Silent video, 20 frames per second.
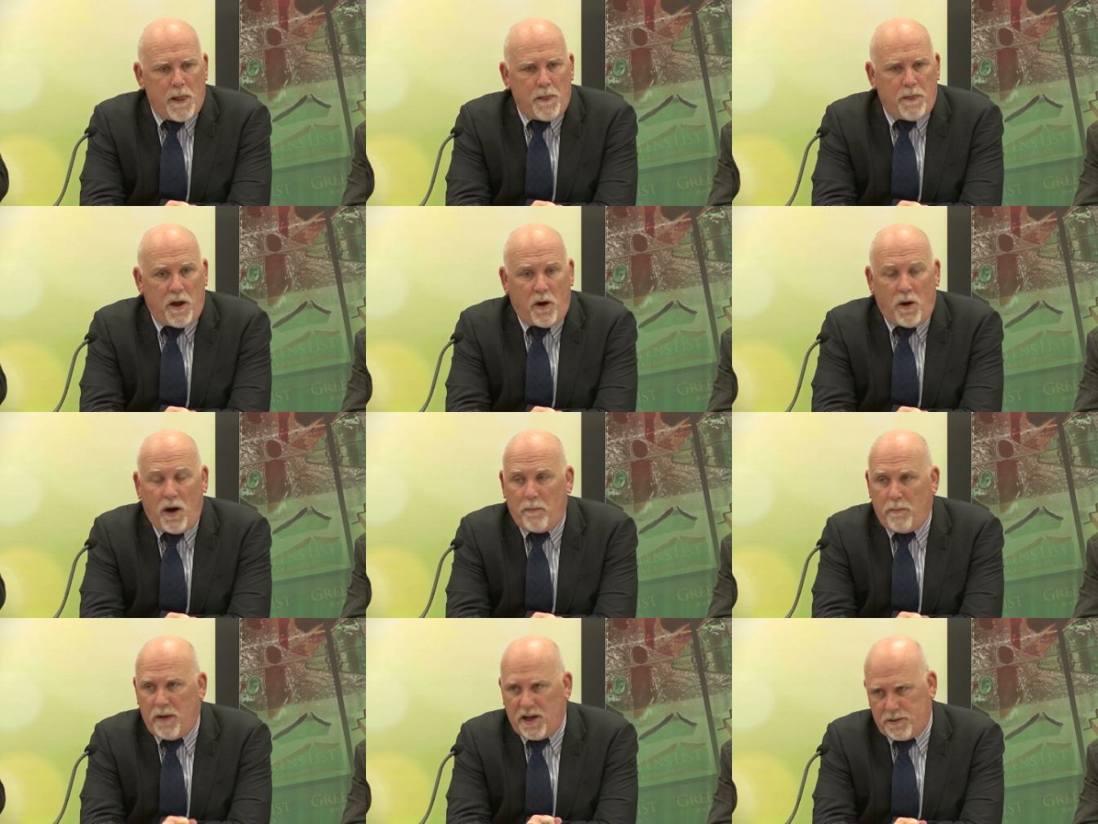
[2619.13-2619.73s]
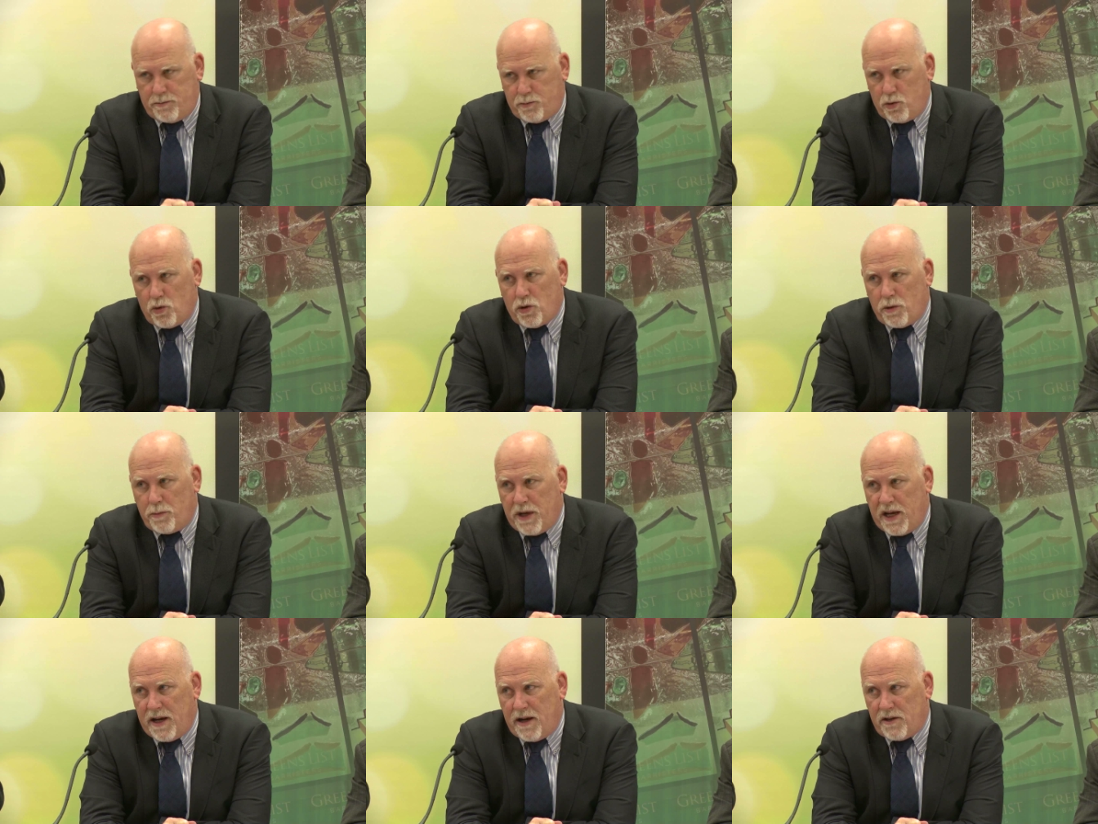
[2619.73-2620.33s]
there are much broader
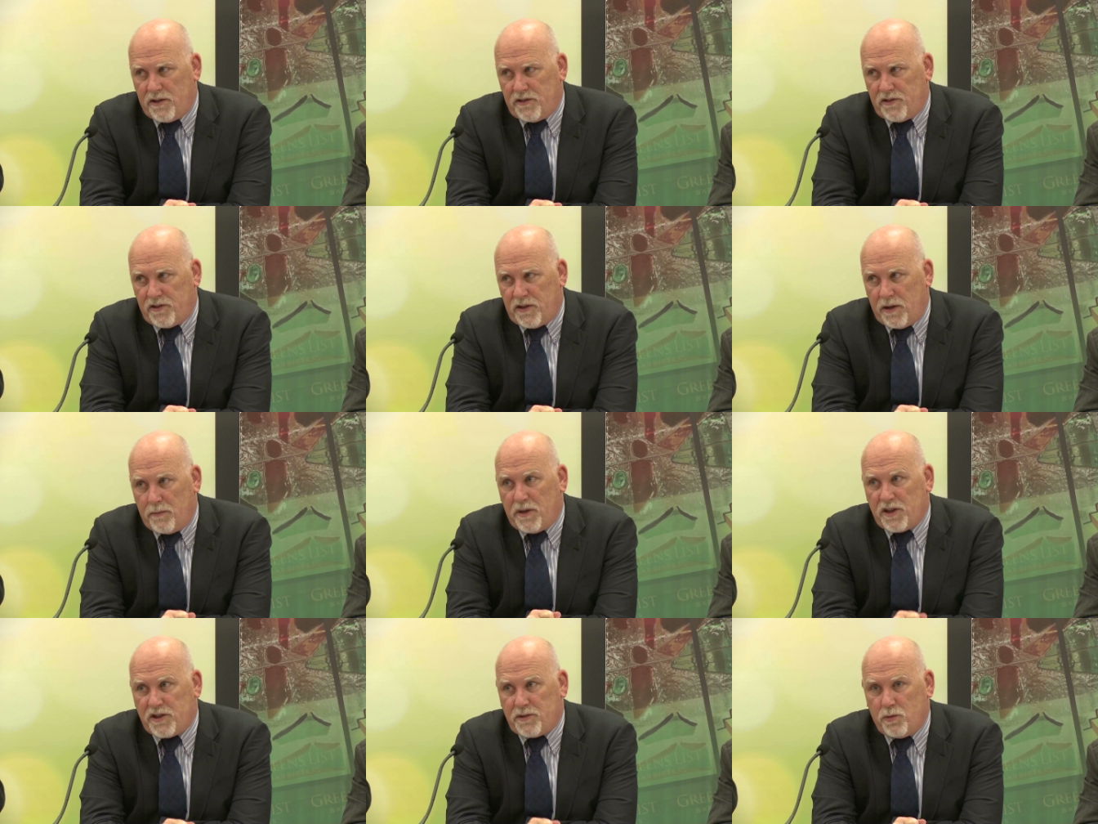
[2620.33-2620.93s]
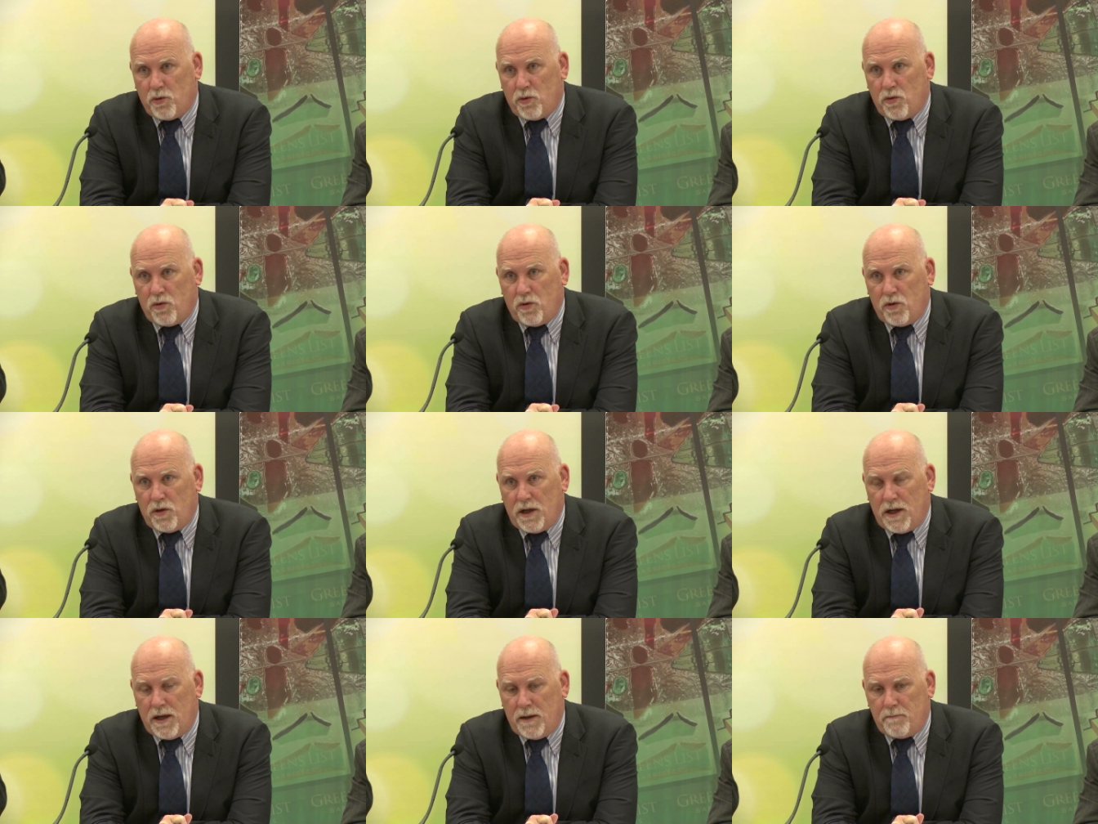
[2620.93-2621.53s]
powers and much more
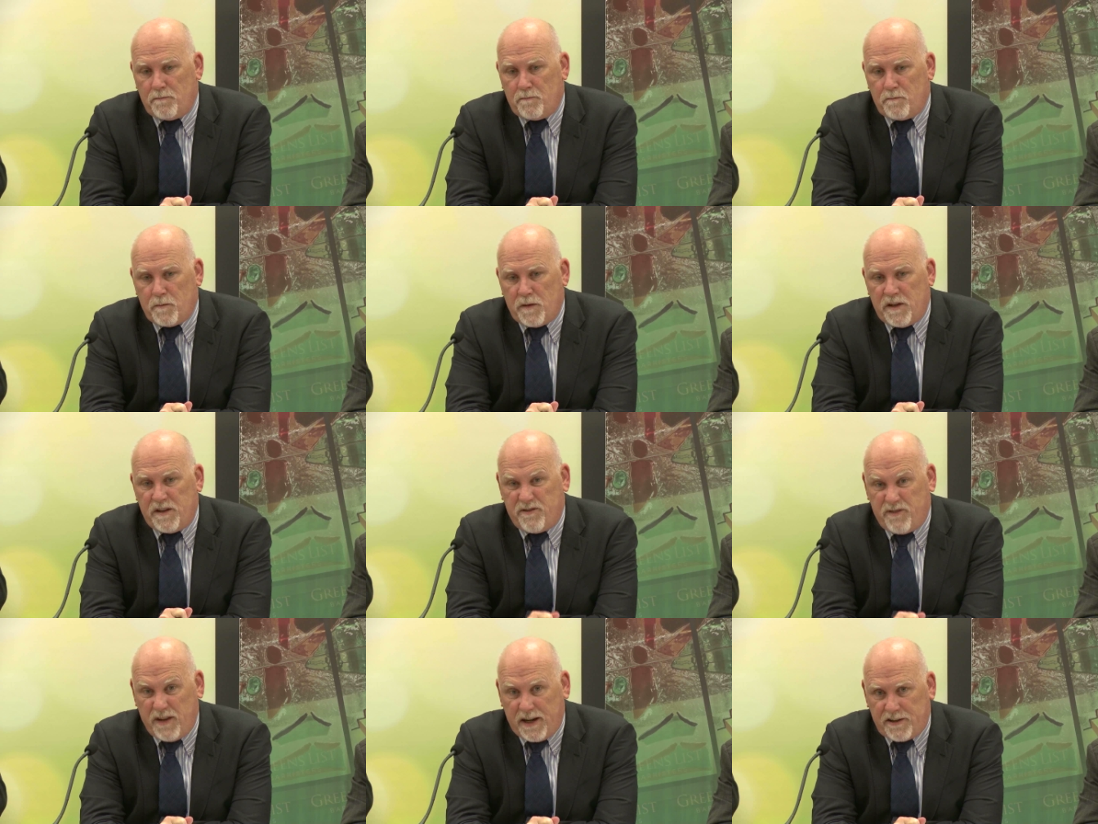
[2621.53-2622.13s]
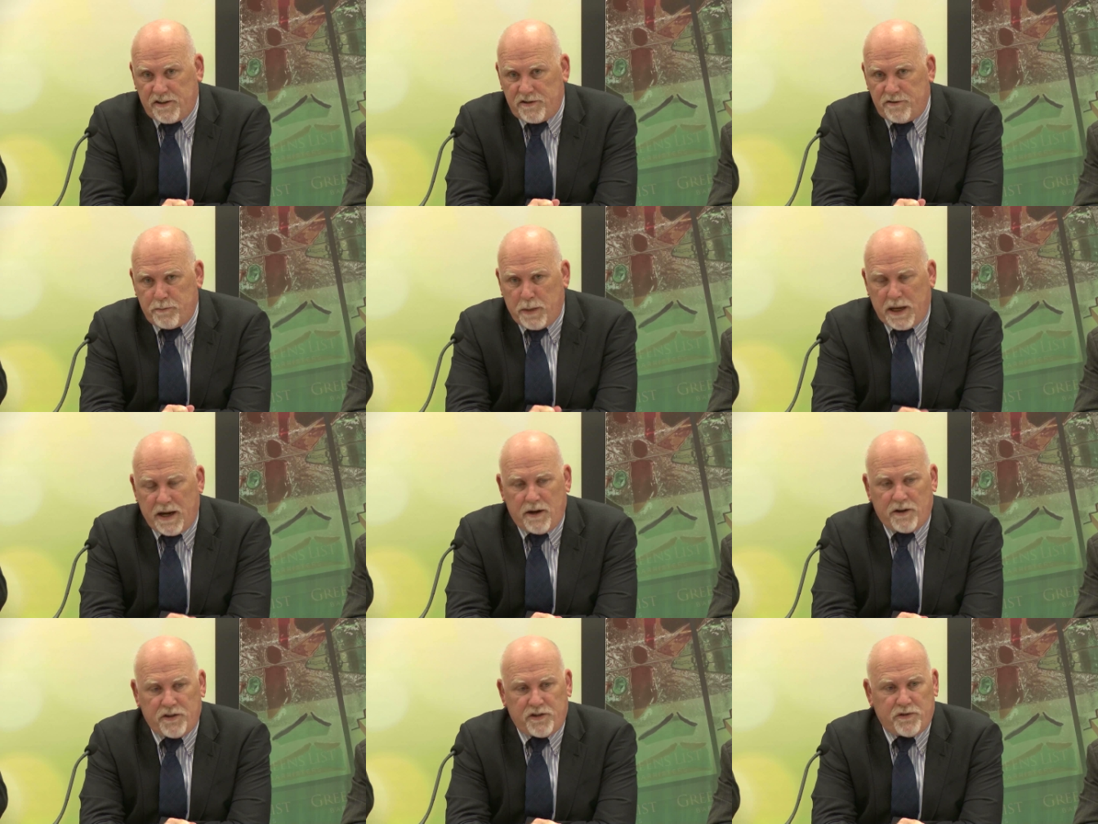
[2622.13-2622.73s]
effective
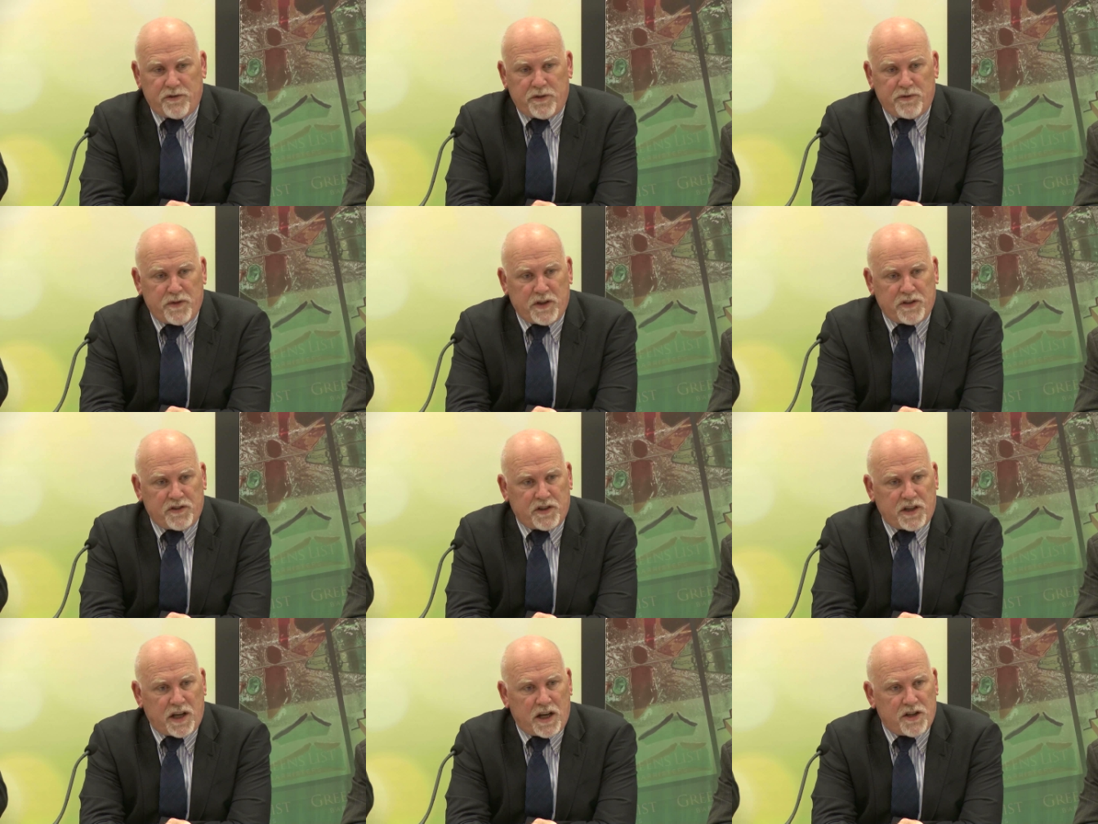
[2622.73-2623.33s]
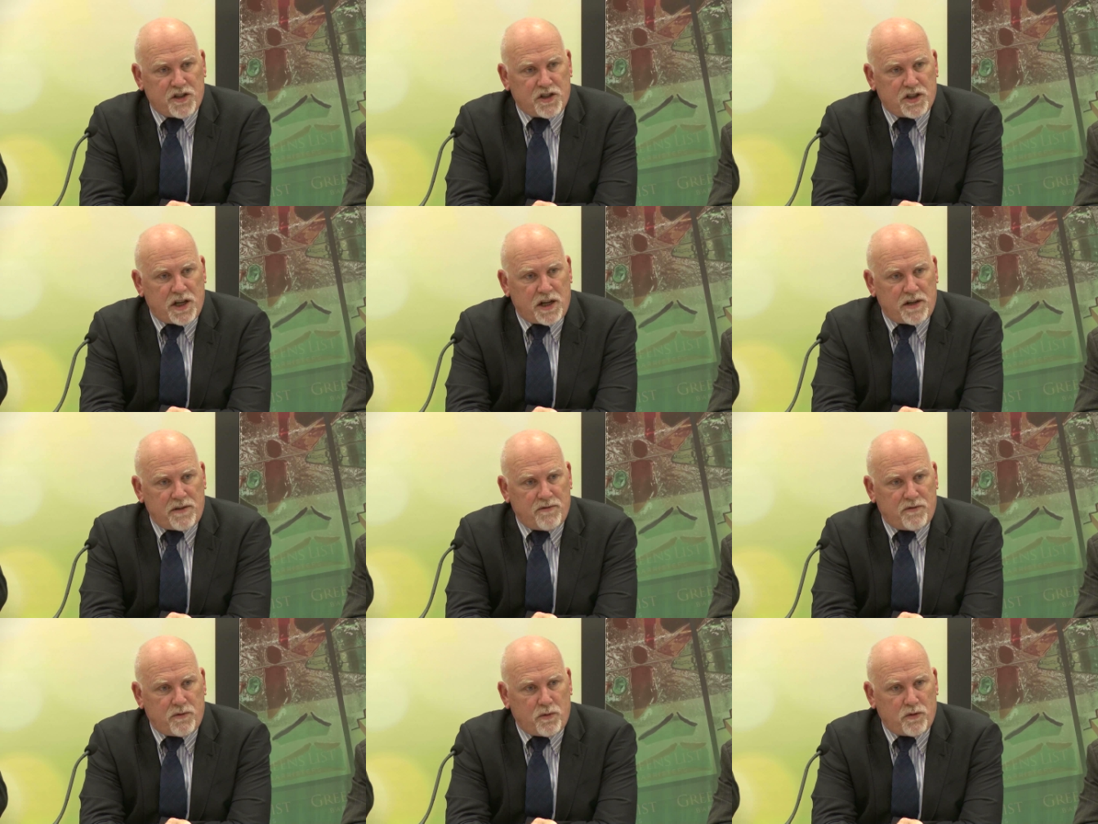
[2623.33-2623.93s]
powers of investigation and
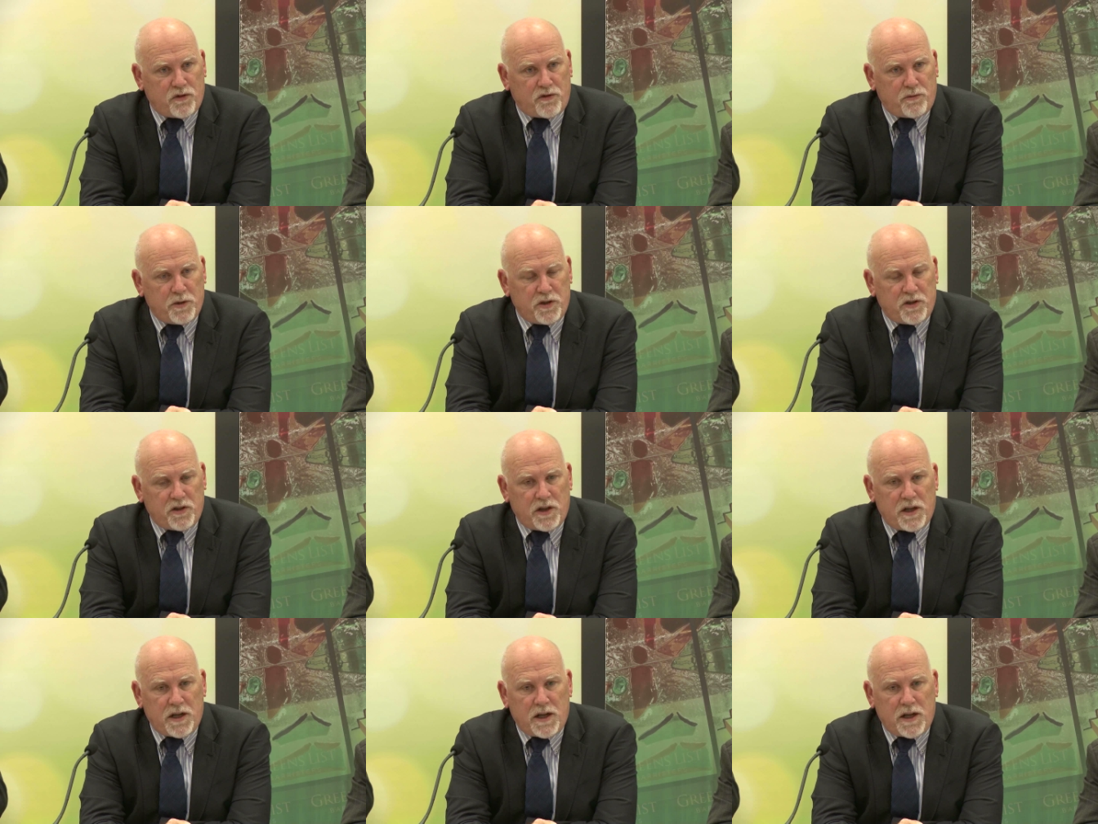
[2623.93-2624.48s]
enforcement.